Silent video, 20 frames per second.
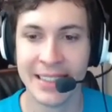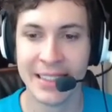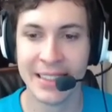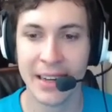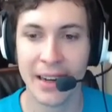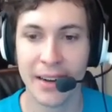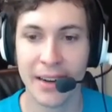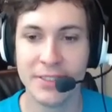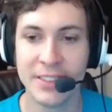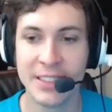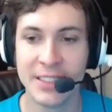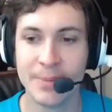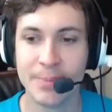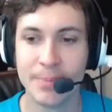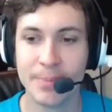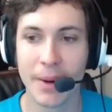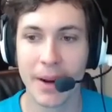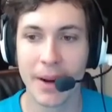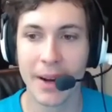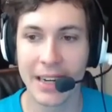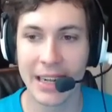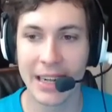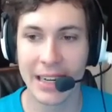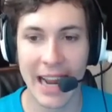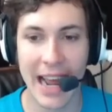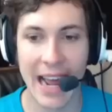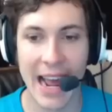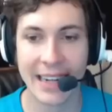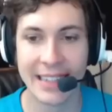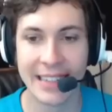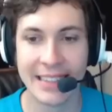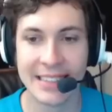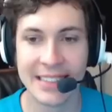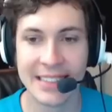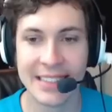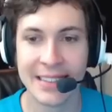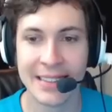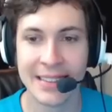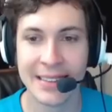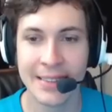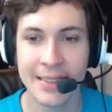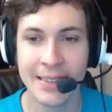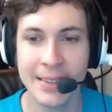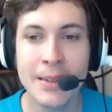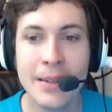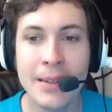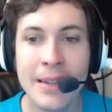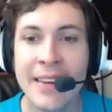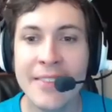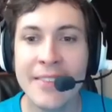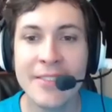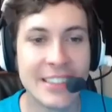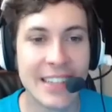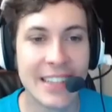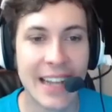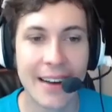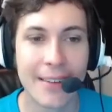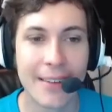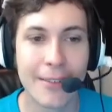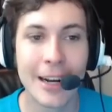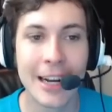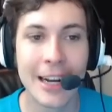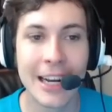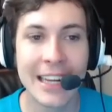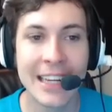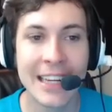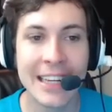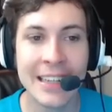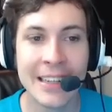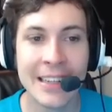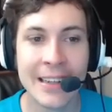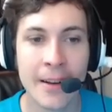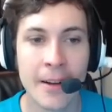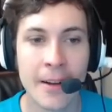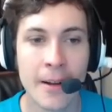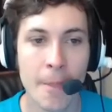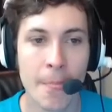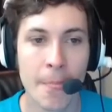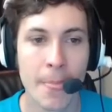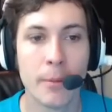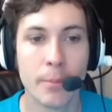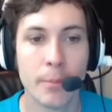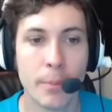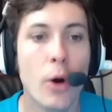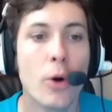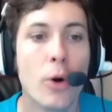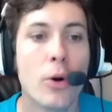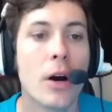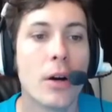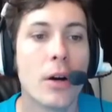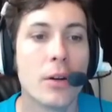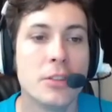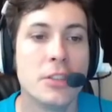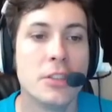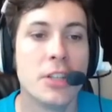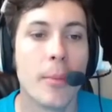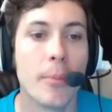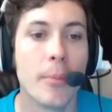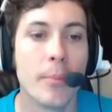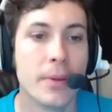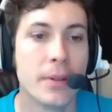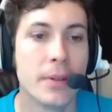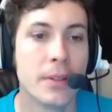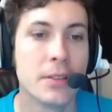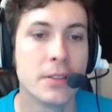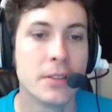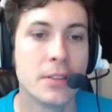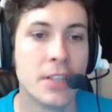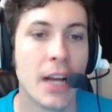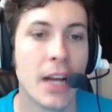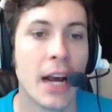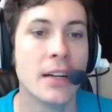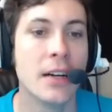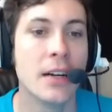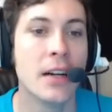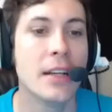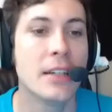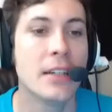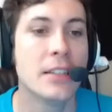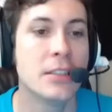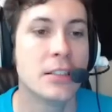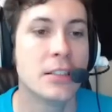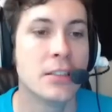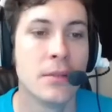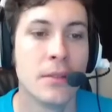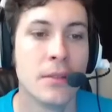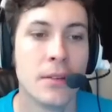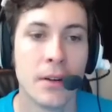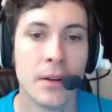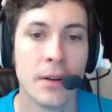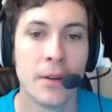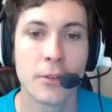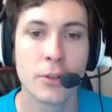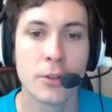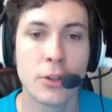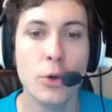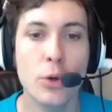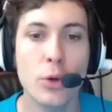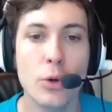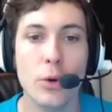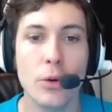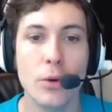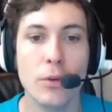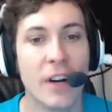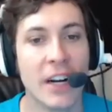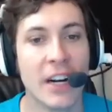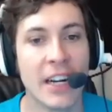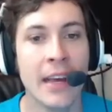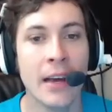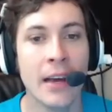of Spikeland. Who lives there, really? Pogo jump, challenge, cool, funny,